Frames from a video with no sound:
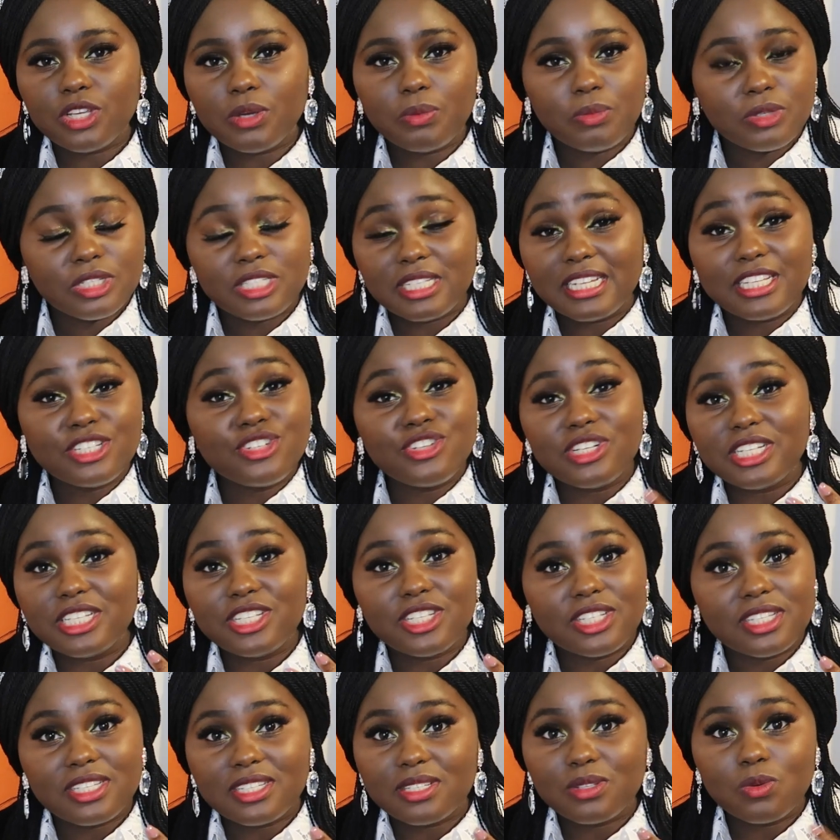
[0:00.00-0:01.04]
It was literally
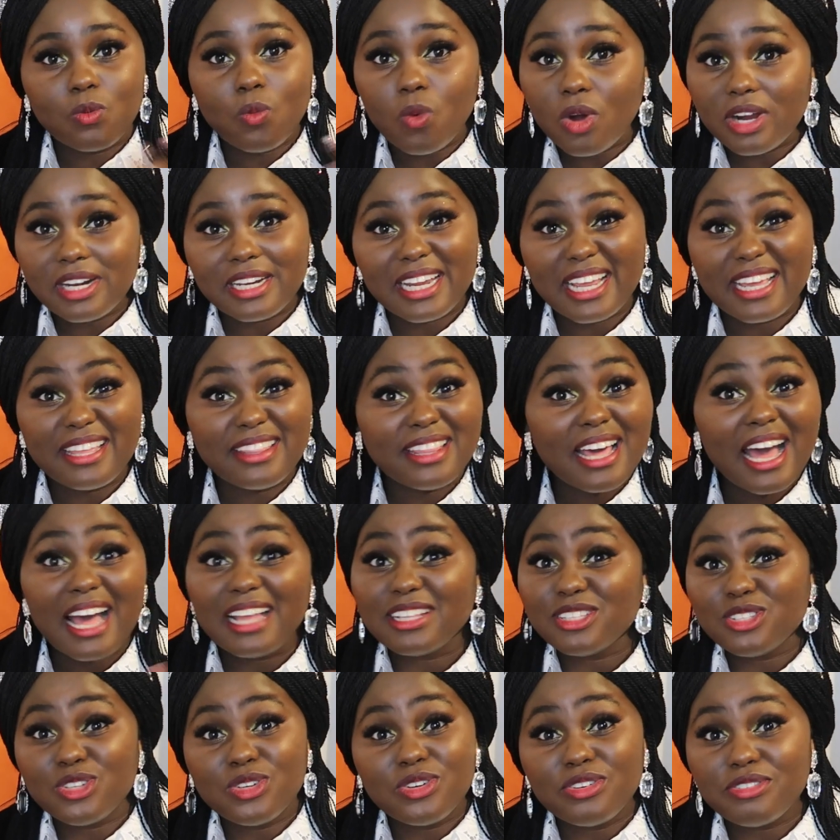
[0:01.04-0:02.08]
just one day that
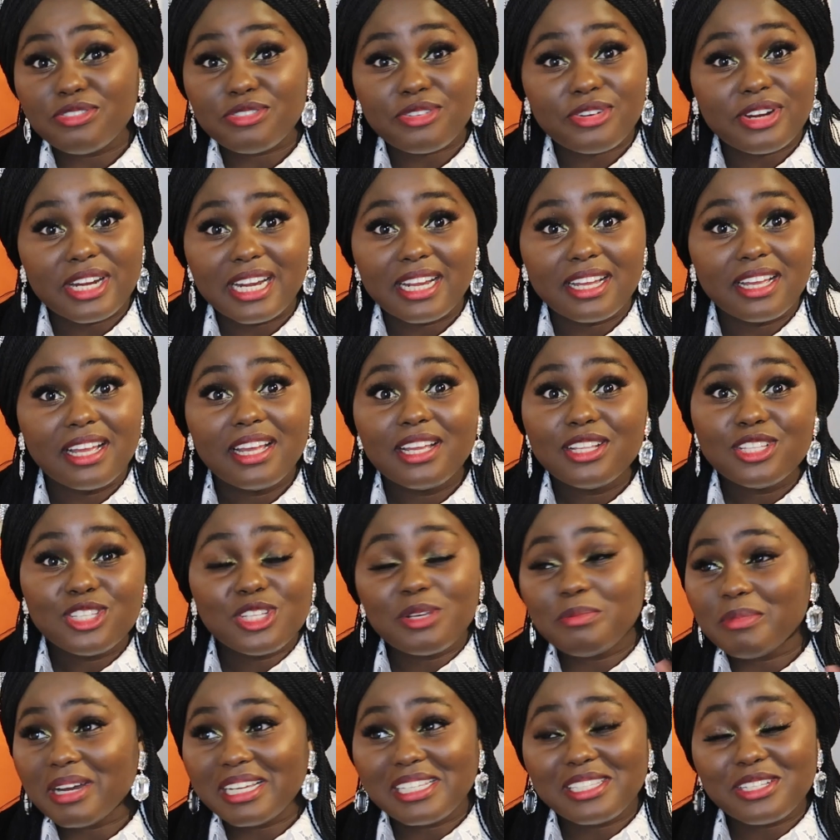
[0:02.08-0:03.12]
I took free
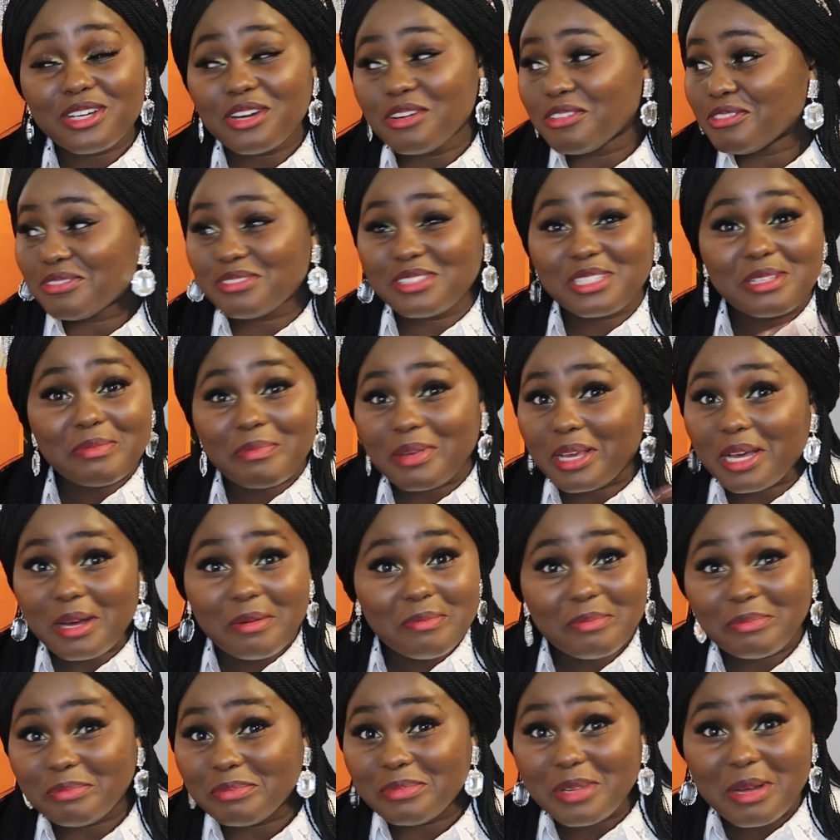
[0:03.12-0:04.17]
to myself to pick
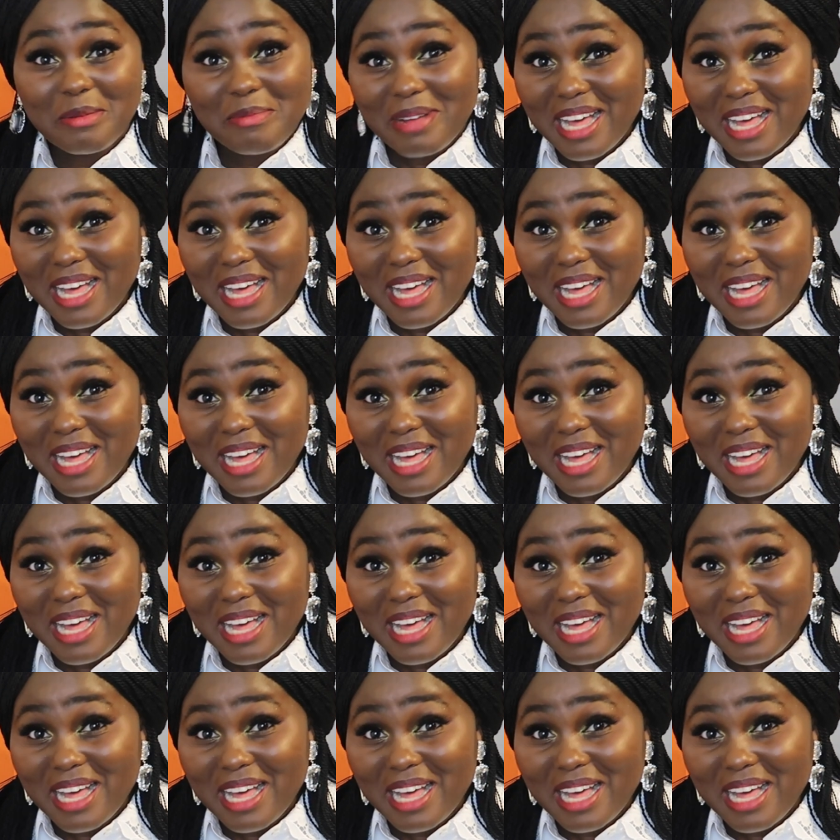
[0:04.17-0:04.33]
up a